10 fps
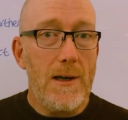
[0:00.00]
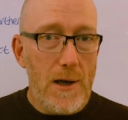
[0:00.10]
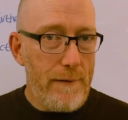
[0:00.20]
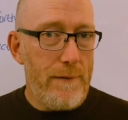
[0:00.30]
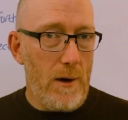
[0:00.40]

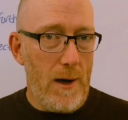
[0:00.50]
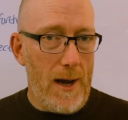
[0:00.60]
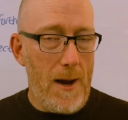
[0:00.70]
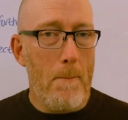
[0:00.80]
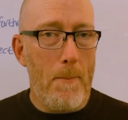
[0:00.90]

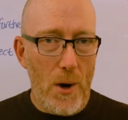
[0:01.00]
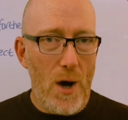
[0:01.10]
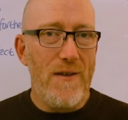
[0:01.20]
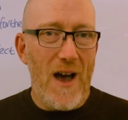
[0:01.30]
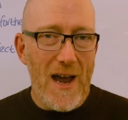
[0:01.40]
differently,
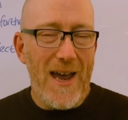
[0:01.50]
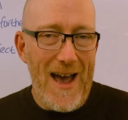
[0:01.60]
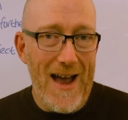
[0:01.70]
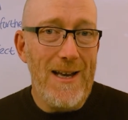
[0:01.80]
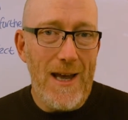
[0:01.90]
but I
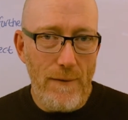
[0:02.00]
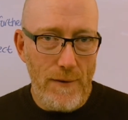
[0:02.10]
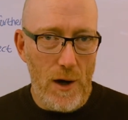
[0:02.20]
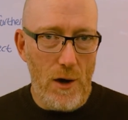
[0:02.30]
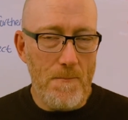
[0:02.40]
can give
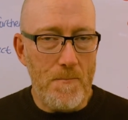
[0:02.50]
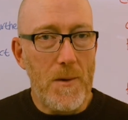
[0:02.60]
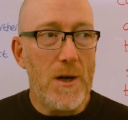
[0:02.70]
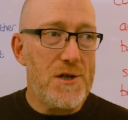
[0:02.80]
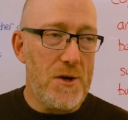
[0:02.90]
you
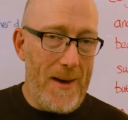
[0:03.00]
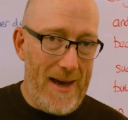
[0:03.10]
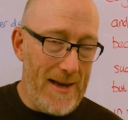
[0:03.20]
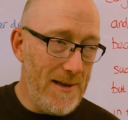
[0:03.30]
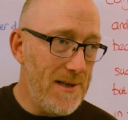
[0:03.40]
some
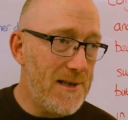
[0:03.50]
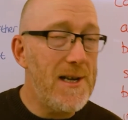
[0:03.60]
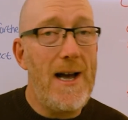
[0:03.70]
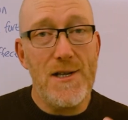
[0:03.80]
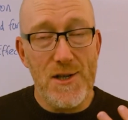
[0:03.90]

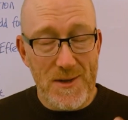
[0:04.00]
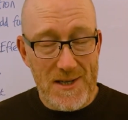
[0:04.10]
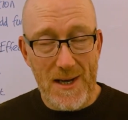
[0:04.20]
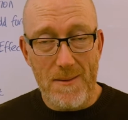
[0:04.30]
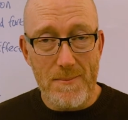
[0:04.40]
hints and some
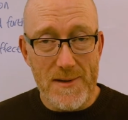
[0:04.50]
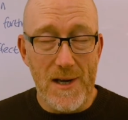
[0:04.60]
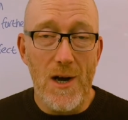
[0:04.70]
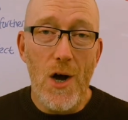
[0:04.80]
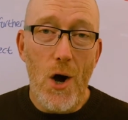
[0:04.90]

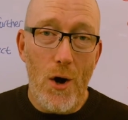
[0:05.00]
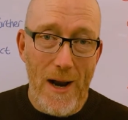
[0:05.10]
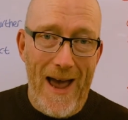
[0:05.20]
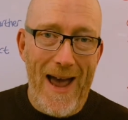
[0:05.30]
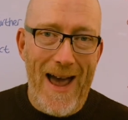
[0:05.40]
tips on
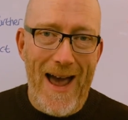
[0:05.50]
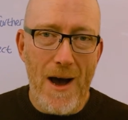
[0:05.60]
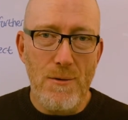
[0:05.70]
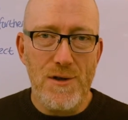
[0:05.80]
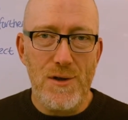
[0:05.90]

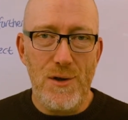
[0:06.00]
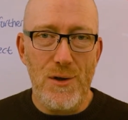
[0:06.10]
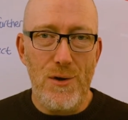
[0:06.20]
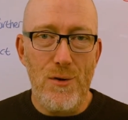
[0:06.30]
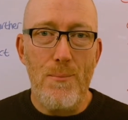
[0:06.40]
how
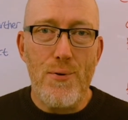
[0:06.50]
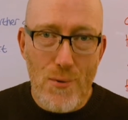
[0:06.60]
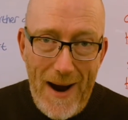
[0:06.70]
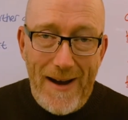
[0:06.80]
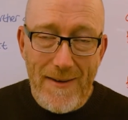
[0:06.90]
to
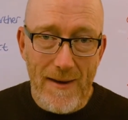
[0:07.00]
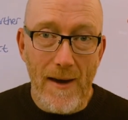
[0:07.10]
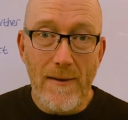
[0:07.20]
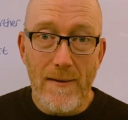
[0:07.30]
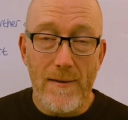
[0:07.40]

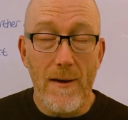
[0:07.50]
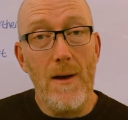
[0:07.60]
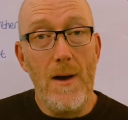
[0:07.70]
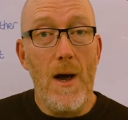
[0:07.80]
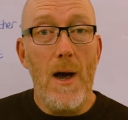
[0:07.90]
practice
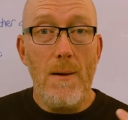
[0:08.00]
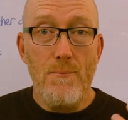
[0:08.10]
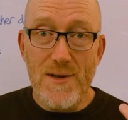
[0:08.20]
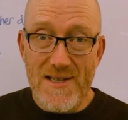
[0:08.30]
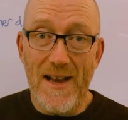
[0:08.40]

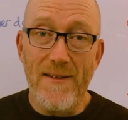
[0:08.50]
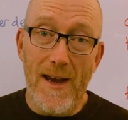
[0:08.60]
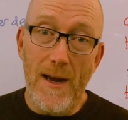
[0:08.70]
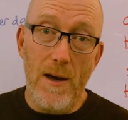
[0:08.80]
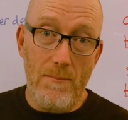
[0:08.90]

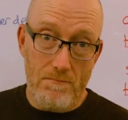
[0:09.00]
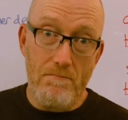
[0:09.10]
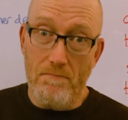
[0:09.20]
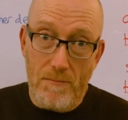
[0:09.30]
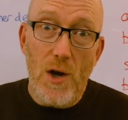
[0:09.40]
presenting
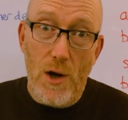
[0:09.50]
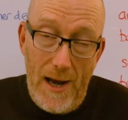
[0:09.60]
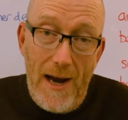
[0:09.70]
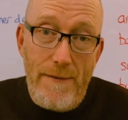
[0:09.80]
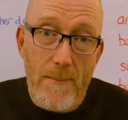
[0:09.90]

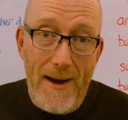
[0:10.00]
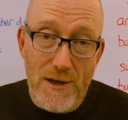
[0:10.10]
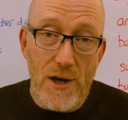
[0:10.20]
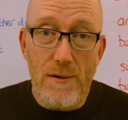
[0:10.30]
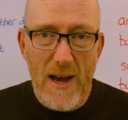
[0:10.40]

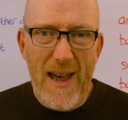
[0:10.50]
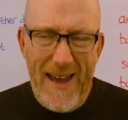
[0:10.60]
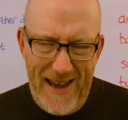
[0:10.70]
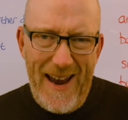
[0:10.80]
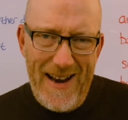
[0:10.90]
information
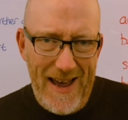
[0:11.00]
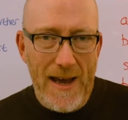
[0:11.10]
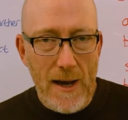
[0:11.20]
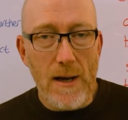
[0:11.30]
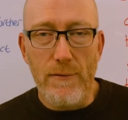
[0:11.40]
in
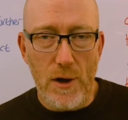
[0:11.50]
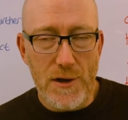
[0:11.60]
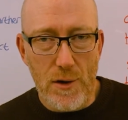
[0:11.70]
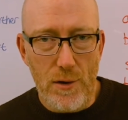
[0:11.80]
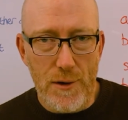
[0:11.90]
a kind of
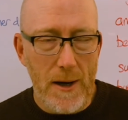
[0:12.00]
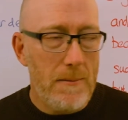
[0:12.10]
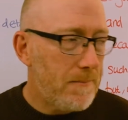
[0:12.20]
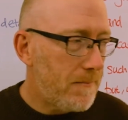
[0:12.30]
logical order.